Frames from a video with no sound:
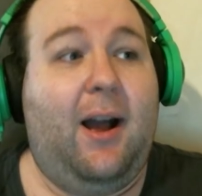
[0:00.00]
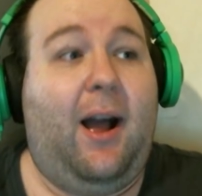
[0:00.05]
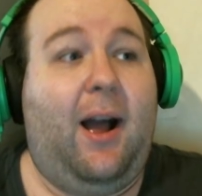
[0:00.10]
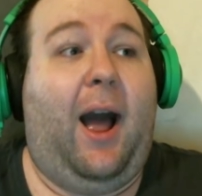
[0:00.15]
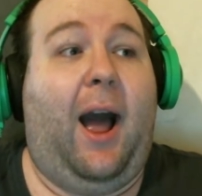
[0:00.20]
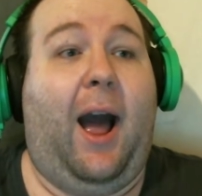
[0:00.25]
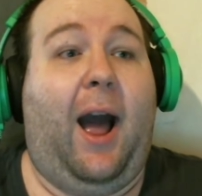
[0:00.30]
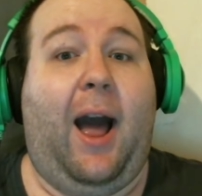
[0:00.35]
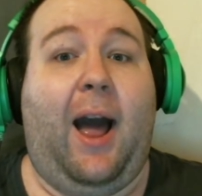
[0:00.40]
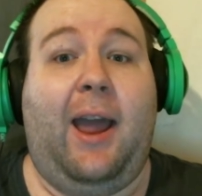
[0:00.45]

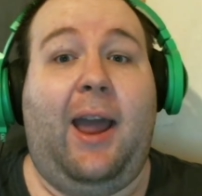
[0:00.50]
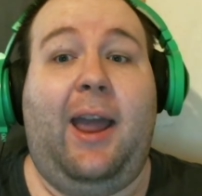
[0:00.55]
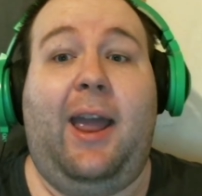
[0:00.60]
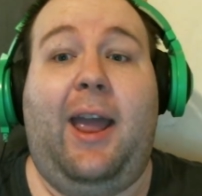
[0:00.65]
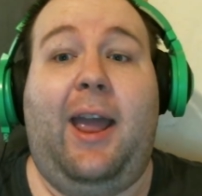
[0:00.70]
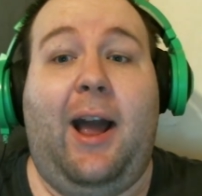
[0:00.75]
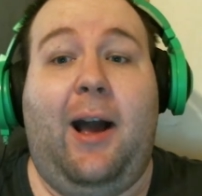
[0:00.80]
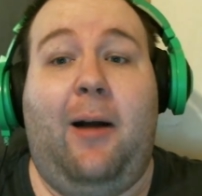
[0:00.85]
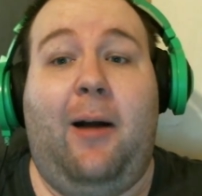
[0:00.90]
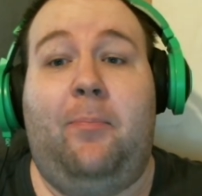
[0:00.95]
I
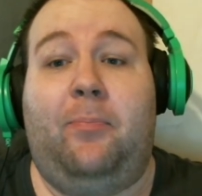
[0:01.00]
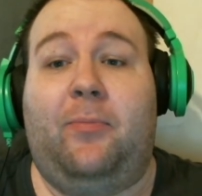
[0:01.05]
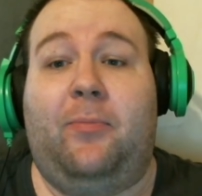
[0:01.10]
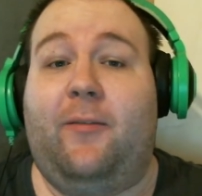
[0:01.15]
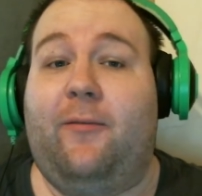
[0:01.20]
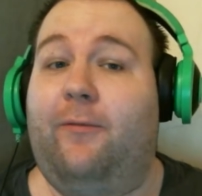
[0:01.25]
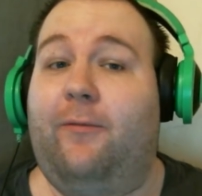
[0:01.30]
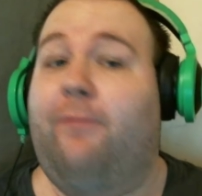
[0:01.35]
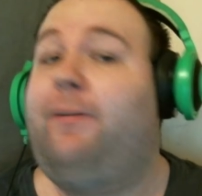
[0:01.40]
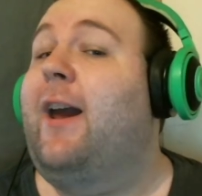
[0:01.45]
am
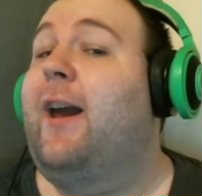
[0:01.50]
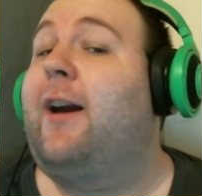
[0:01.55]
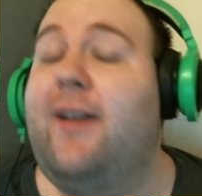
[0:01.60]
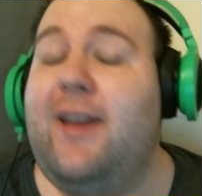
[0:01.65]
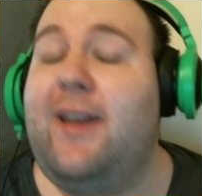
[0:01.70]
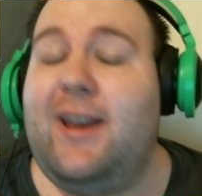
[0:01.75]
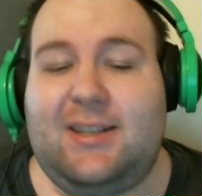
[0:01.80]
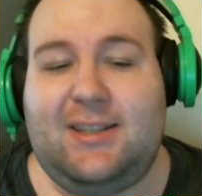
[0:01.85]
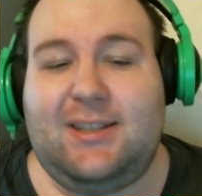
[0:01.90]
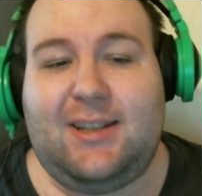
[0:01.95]
very
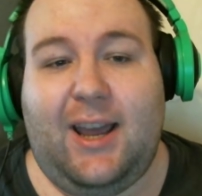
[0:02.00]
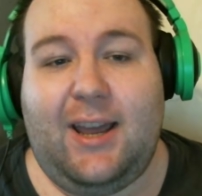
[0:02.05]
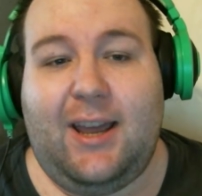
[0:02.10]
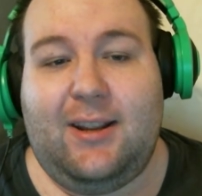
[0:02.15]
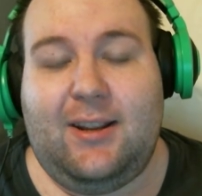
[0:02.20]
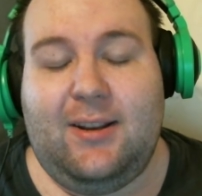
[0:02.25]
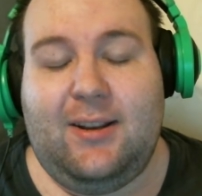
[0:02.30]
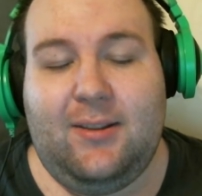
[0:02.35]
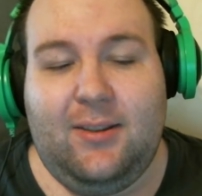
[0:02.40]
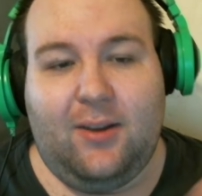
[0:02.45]

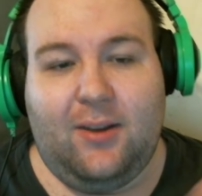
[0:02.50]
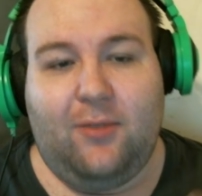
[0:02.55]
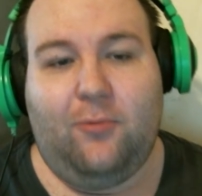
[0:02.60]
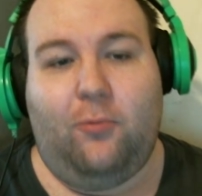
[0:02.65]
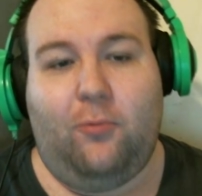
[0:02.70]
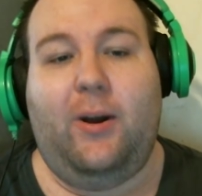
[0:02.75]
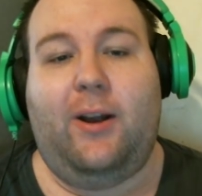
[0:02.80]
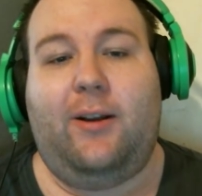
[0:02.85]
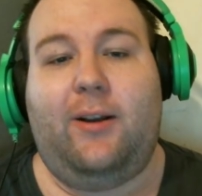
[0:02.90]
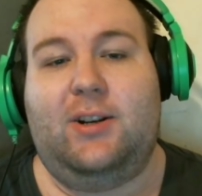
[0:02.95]
excited
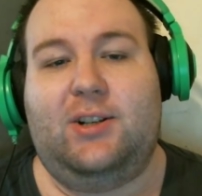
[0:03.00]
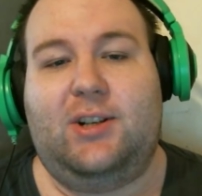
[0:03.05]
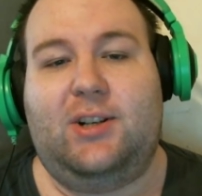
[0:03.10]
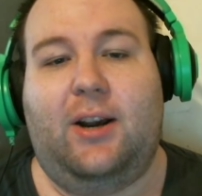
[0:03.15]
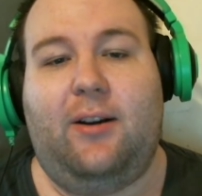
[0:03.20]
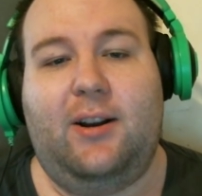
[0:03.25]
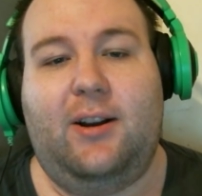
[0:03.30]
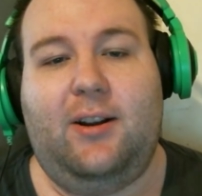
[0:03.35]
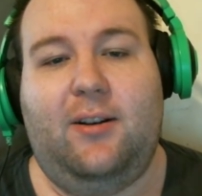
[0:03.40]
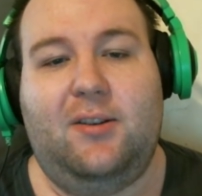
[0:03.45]
where
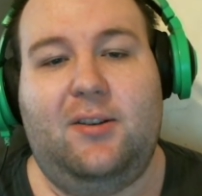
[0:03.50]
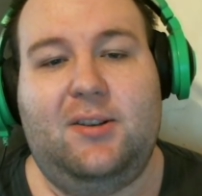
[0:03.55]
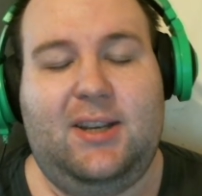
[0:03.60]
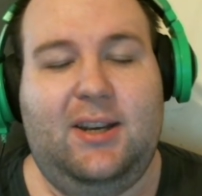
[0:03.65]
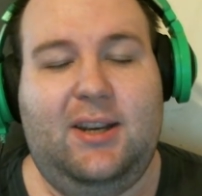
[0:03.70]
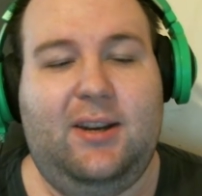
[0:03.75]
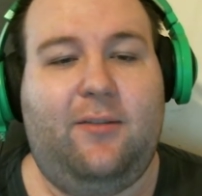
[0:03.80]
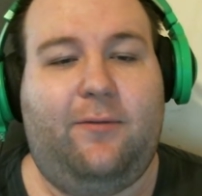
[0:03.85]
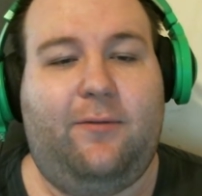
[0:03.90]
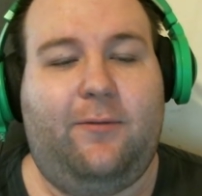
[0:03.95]
Azshara goes
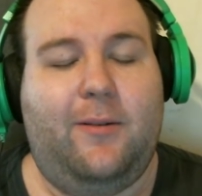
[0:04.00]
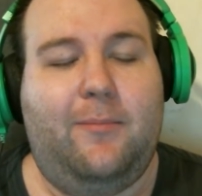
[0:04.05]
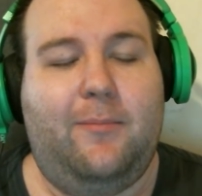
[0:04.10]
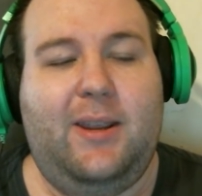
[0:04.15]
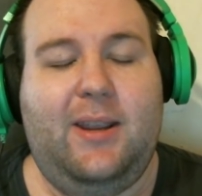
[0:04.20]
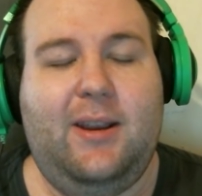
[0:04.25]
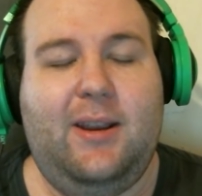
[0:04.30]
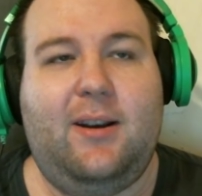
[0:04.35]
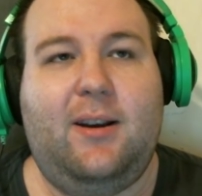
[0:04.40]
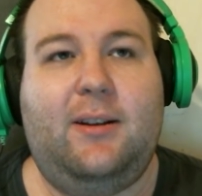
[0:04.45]
here from
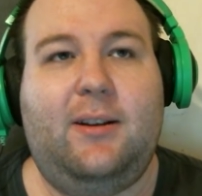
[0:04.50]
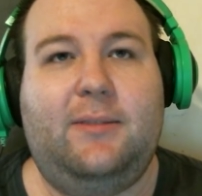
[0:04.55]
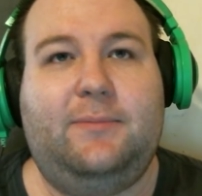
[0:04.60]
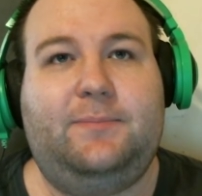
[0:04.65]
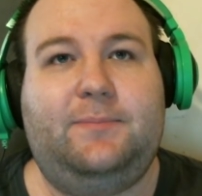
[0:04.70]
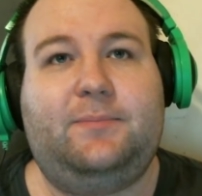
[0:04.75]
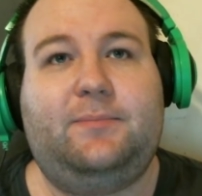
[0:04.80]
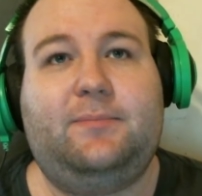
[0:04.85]
here.